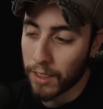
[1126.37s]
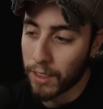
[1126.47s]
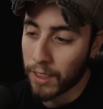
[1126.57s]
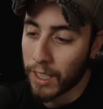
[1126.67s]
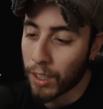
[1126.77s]

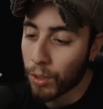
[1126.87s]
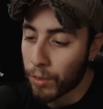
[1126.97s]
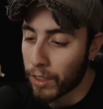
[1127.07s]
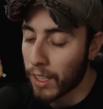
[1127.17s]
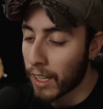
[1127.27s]
get
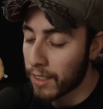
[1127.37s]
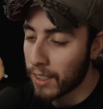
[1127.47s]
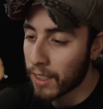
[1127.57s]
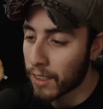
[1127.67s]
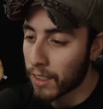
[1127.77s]
over the
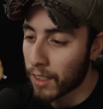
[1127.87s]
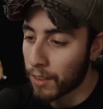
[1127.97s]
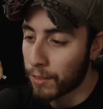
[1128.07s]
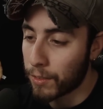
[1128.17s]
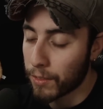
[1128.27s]
idea
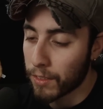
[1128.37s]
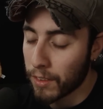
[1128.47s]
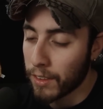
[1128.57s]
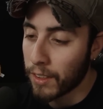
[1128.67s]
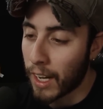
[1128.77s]
of
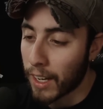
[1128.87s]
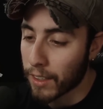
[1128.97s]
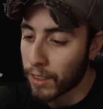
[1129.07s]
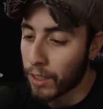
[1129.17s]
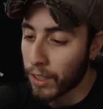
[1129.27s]
not
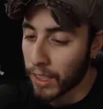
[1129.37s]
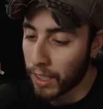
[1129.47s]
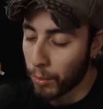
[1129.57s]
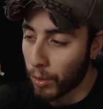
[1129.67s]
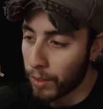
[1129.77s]
hurting
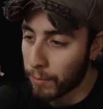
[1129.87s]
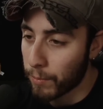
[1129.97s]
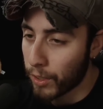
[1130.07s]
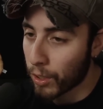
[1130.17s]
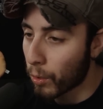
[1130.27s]
anyone.
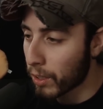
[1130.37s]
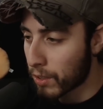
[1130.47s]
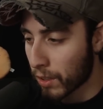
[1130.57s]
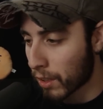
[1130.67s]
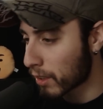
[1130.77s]
You're going
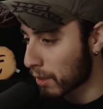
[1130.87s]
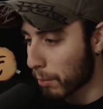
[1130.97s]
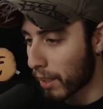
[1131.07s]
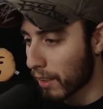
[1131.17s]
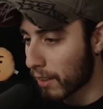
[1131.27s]
to hurt
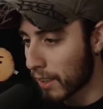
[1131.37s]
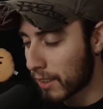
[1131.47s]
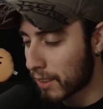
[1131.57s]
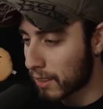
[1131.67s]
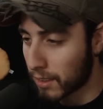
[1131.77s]
somebody.
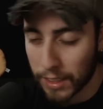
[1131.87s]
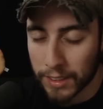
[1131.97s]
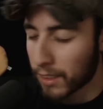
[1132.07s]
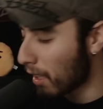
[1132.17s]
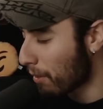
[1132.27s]
It's
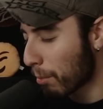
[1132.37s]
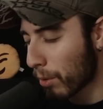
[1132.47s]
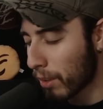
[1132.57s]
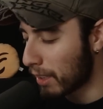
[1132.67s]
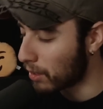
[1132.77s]

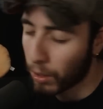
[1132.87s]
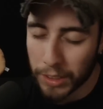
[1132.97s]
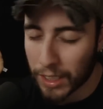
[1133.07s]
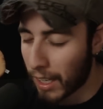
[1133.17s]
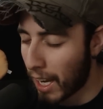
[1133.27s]
inevitable. It's
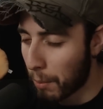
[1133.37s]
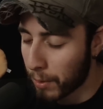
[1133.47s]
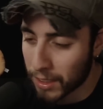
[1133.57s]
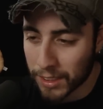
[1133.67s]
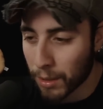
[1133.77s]
always going to
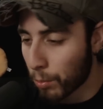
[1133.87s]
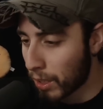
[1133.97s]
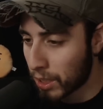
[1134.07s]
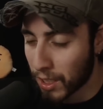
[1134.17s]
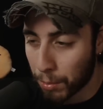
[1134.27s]
happen in some way,
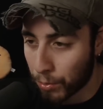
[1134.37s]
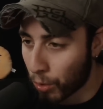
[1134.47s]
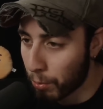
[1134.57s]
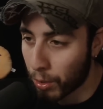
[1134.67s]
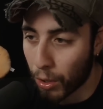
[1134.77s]
shape, or
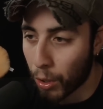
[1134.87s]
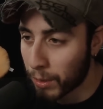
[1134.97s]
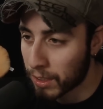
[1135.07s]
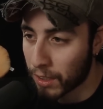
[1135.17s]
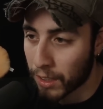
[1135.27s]
form. You're
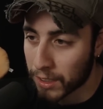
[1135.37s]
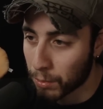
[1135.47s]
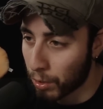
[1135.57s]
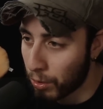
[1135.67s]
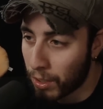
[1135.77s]
always going to hurt
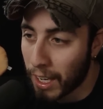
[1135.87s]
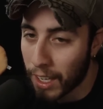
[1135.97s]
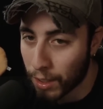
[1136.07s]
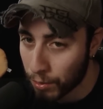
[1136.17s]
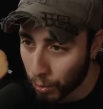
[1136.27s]
someone. You
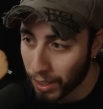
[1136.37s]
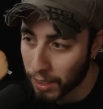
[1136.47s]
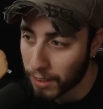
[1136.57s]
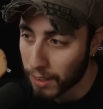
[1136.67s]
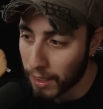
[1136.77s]
can't avoid
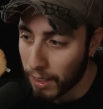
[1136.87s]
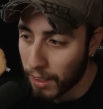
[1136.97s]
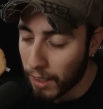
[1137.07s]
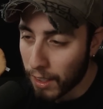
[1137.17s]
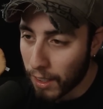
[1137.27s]
it.
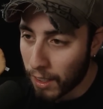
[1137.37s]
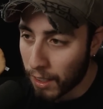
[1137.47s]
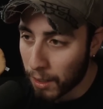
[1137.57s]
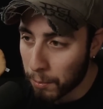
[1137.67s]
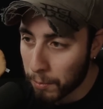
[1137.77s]

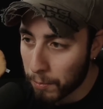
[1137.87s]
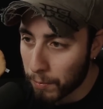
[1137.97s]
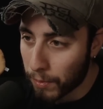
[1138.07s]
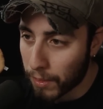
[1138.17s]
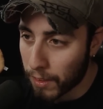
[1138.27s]

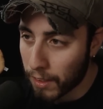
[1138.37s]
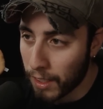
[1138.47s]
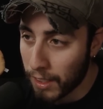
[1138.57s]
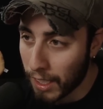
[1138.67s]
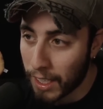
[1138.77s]

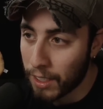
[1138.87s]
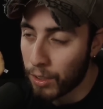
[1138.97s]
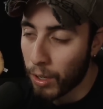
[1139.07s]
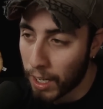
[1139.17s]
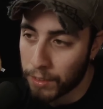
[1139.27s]
In the end,
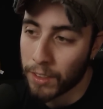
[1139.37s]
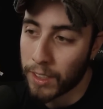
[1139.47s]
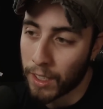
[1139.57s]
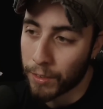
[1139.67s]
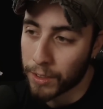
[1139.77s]
you have to look
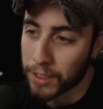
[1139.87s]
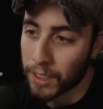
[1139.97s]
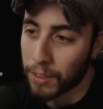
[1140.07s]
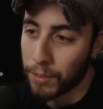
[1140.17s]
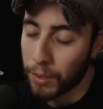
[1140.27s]
out for
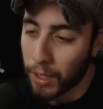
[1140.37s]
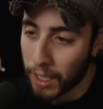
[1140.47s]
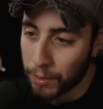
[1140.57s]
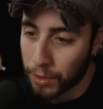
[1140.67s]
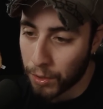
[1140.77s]
yourself. You
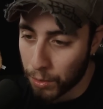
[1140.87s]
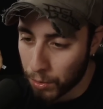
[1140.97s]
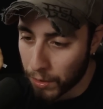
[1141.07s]
have to